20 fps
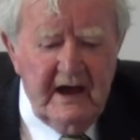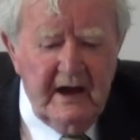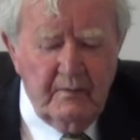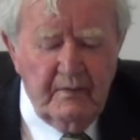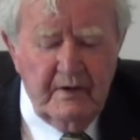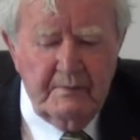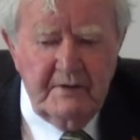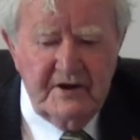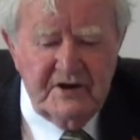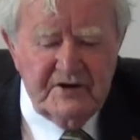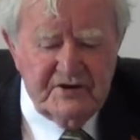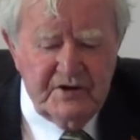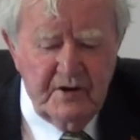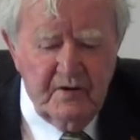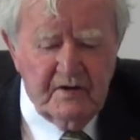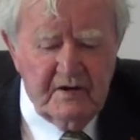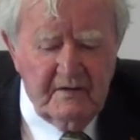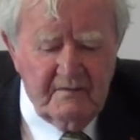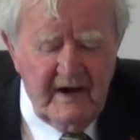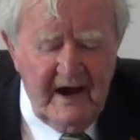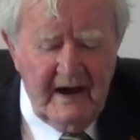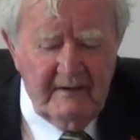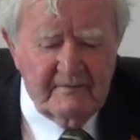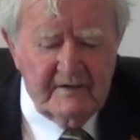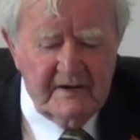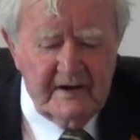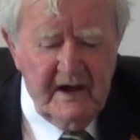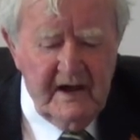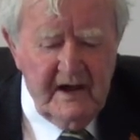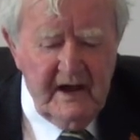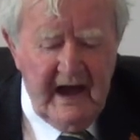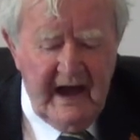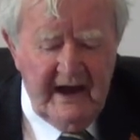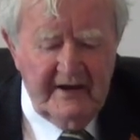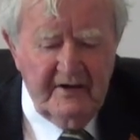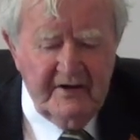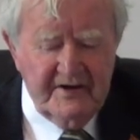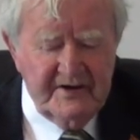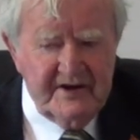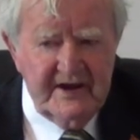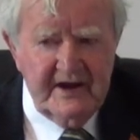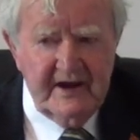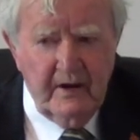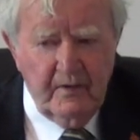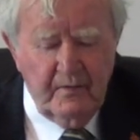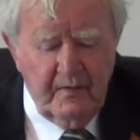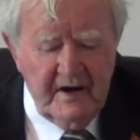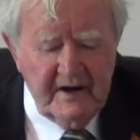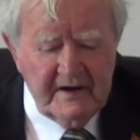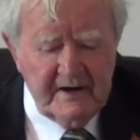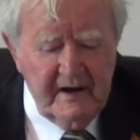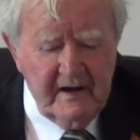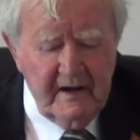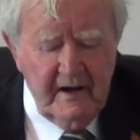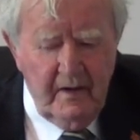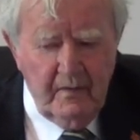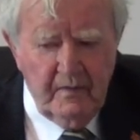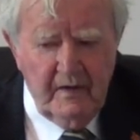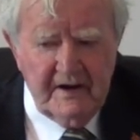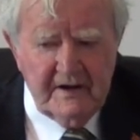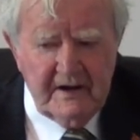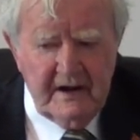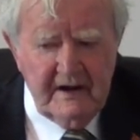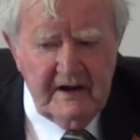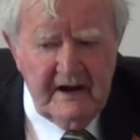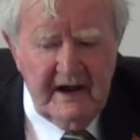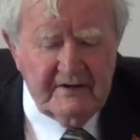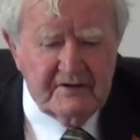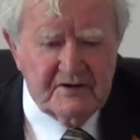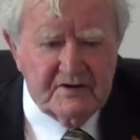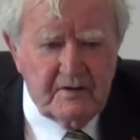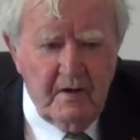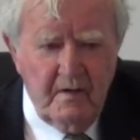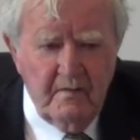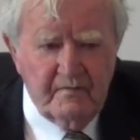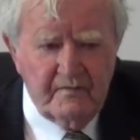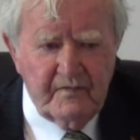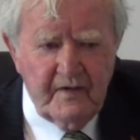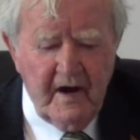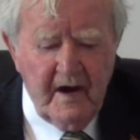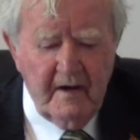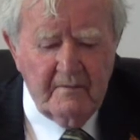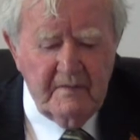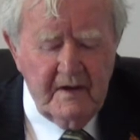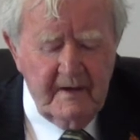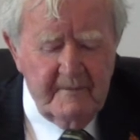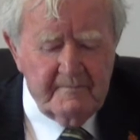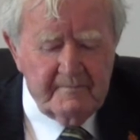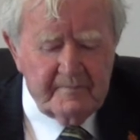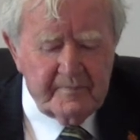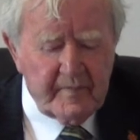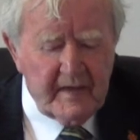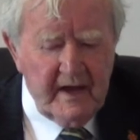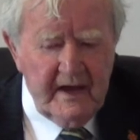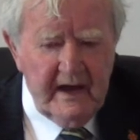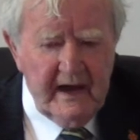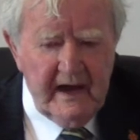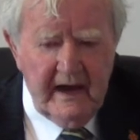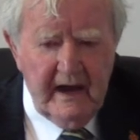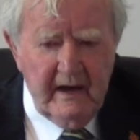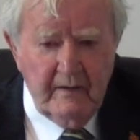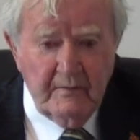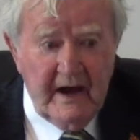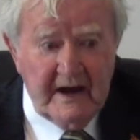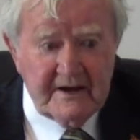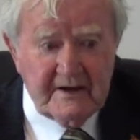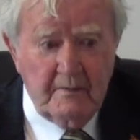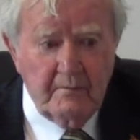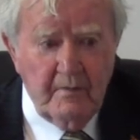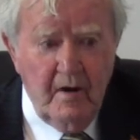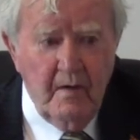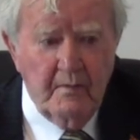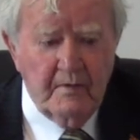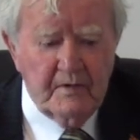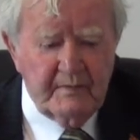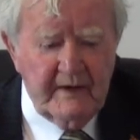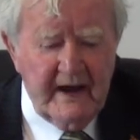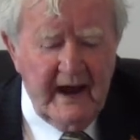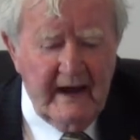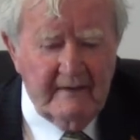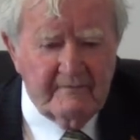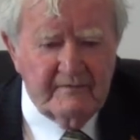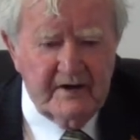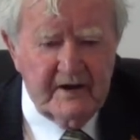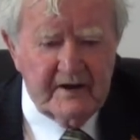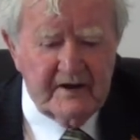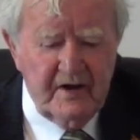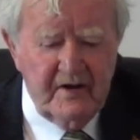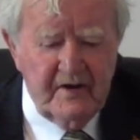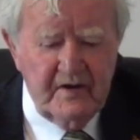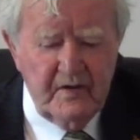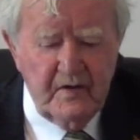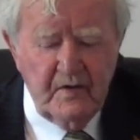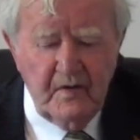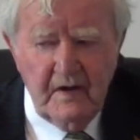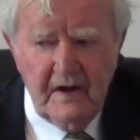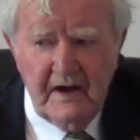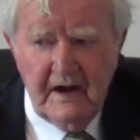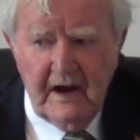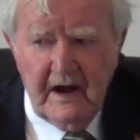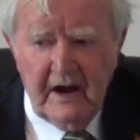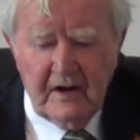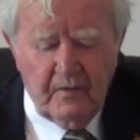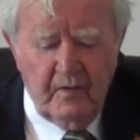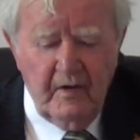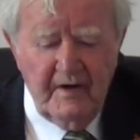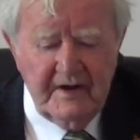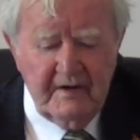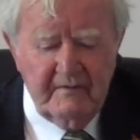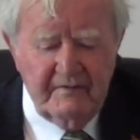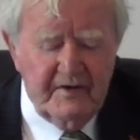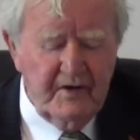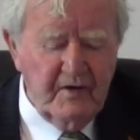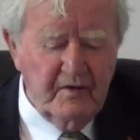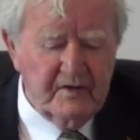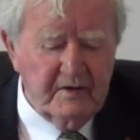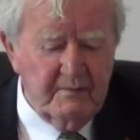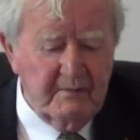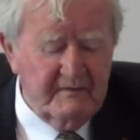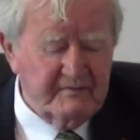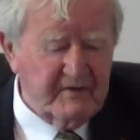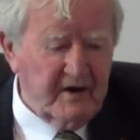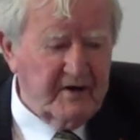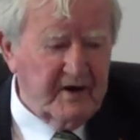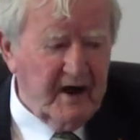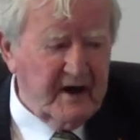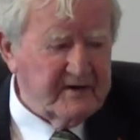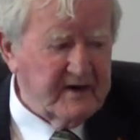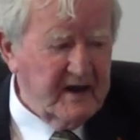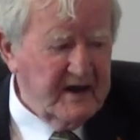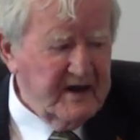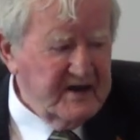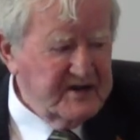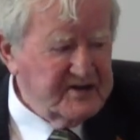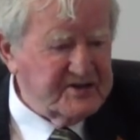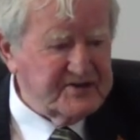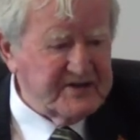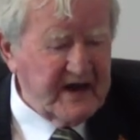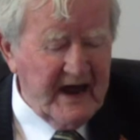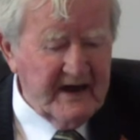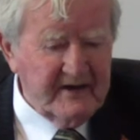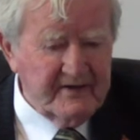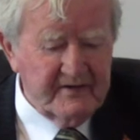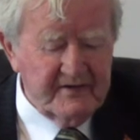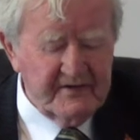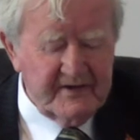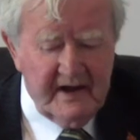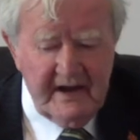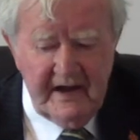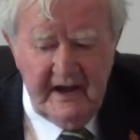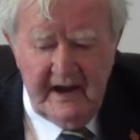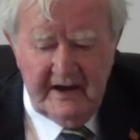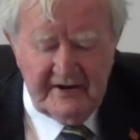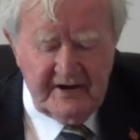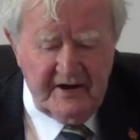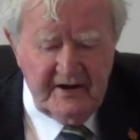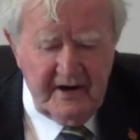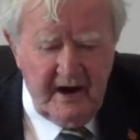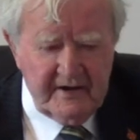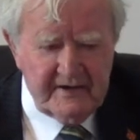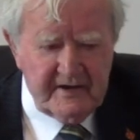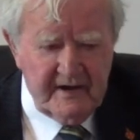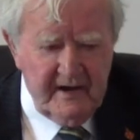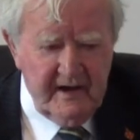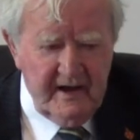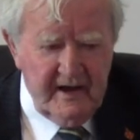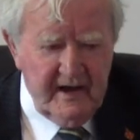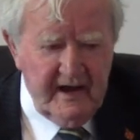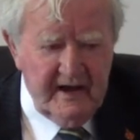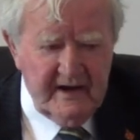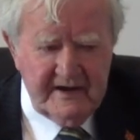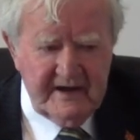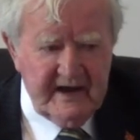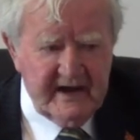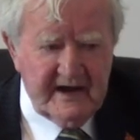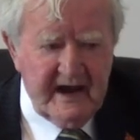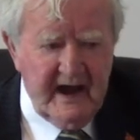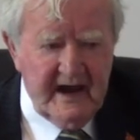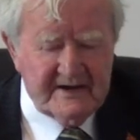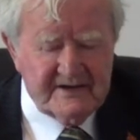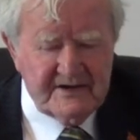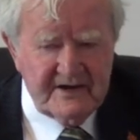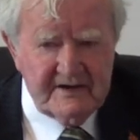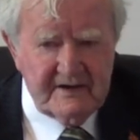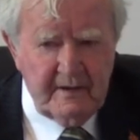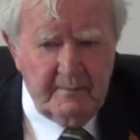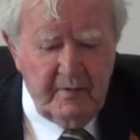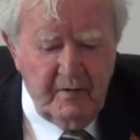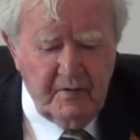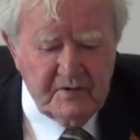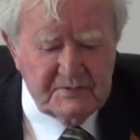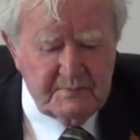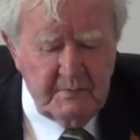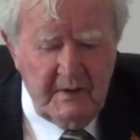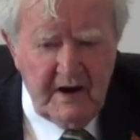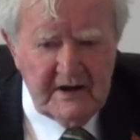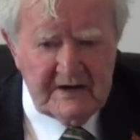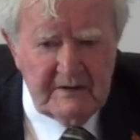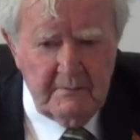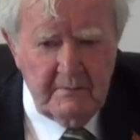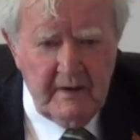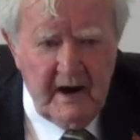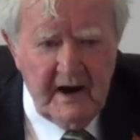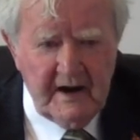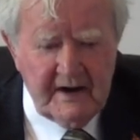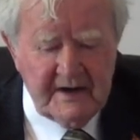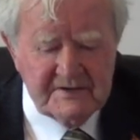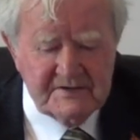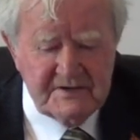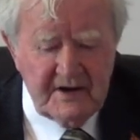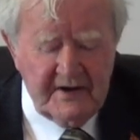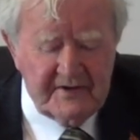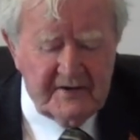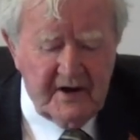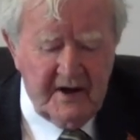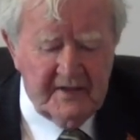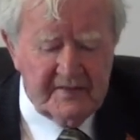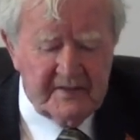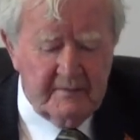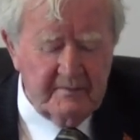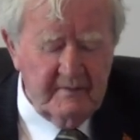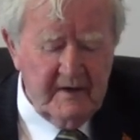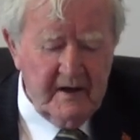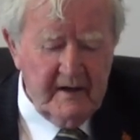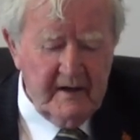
We'd be sure of having an idea where the letters come from. At the moment, we haven't a clue. Quite a few of them, if they're not standard, they're not, you can't, the postmark is not on them.